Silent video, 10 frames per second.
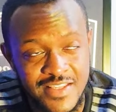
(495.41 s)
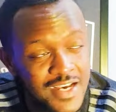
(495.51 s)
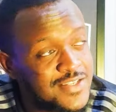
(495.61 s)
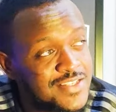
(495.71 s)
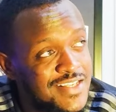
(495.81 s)

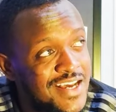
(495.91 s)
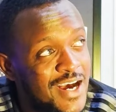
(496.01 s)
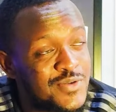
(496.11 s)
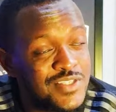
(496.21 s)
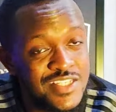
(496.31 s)

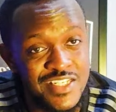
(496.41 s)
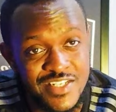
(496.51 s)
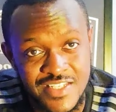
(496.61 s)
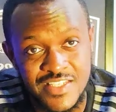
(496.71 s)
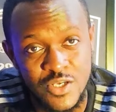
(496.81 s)
I was
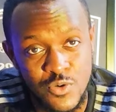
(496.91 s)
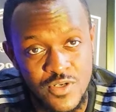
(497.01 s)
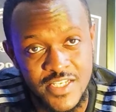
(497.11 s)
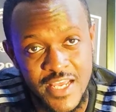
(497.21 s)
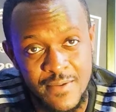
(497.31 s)
stressed the
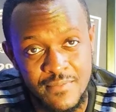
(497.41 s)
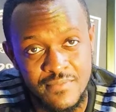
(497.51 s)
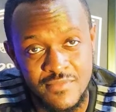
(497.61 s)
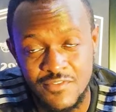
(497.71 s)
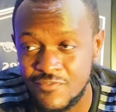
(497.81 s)
whole
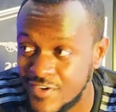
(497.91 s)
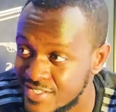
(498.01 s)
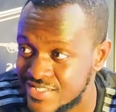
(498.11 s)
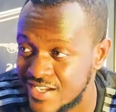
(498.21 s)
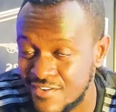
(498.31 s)
time. The
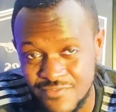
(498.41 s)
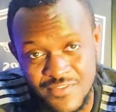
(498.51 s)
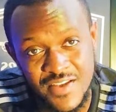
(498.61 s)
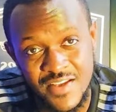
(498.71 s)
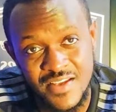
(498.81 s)
first
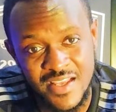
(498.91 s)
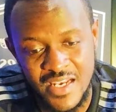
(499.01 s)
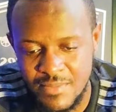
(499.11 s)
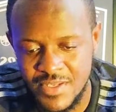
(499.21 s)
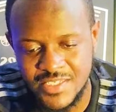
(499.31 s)
half,
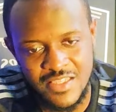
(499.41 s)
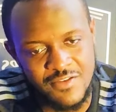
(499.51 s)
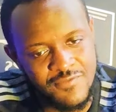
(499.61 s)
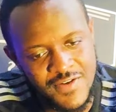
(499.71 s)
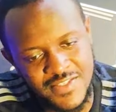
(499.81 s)
let me just say
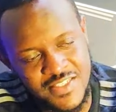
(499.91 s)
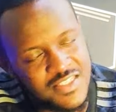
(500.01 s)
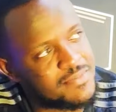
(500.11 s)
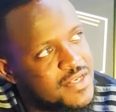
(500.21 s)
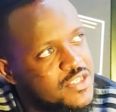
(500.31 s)
the first
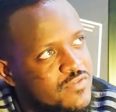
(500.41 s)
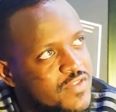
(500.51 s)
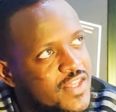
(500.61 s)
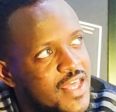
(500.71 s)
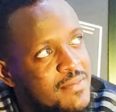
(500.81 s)
60 minutes
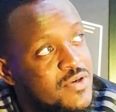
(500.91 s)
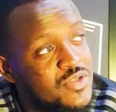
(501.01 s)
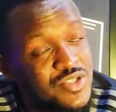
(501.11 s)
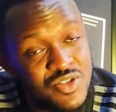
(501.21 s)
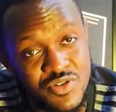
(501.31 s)
of the game, I
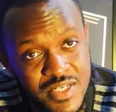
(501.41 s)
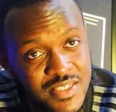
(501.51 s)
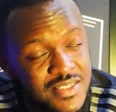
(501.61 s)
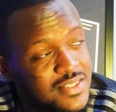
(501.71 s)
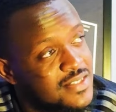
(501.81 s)
was
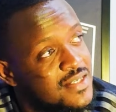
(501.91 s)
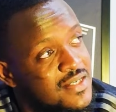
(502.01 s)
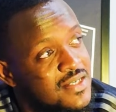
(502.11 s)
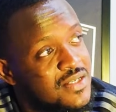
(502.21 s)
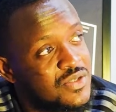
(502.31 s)
stressed.
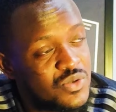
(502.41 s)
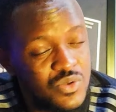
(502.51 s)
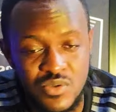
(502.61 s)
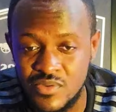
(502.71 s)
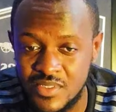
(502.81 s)

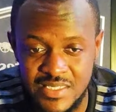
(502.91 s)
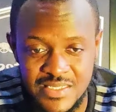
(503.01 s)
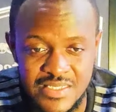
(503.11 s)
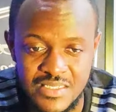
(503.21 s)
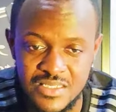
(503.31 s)
So
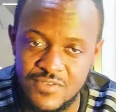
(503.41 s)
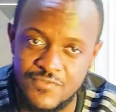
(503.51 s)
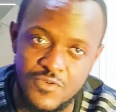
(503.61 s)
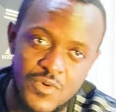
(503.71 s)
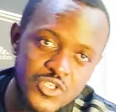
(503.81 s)
listen,
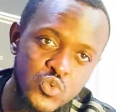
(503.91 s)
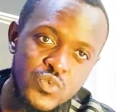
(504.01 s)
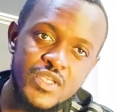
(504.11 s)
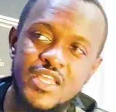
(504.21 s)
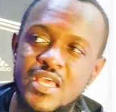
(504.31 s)
if you want
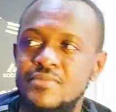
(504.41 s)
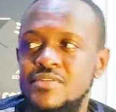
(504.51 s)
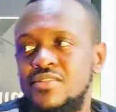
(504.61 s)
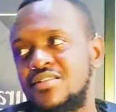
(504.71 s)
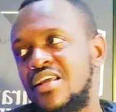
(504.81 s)
to win
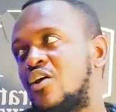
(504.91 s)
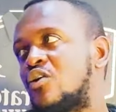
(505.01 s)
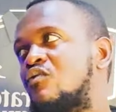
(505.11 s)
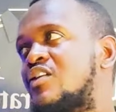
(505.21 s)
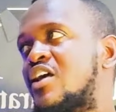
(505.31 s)
games, such
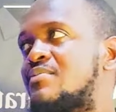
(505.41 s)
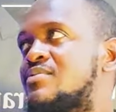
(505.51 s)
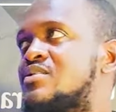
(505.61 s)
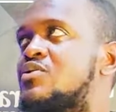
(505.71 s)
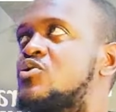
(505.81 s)
kind of
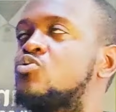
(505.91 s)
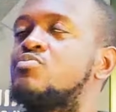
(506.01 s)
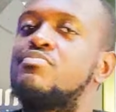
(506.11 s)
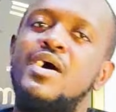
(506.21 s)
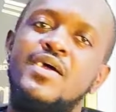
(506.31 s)
games, you need
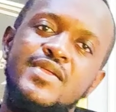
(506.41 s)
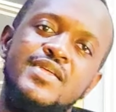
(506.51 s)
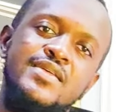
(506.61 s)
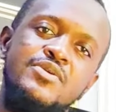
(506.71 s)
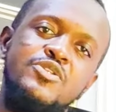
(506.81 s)
to
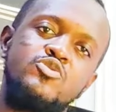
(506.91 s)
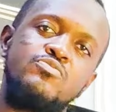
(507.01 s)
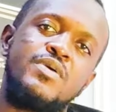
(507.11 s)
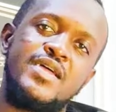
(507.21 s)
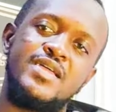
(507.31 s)
bury, you need
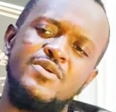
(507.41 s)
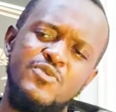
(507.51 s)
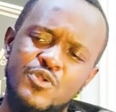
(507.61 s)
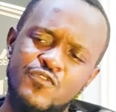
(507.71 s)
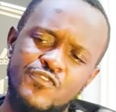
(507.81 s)
to bury, you
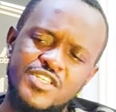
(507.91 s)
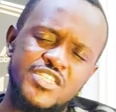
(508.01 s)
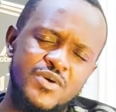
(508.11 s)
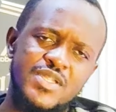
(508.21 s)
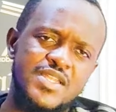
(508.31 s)
need to
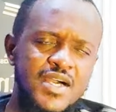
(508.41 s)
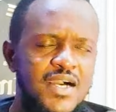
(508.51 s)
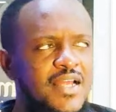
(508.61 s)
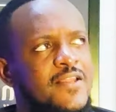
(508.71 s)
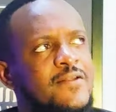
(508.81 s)
finish your
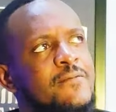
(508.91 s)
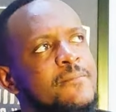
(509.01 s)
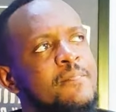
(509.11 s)
dinner early.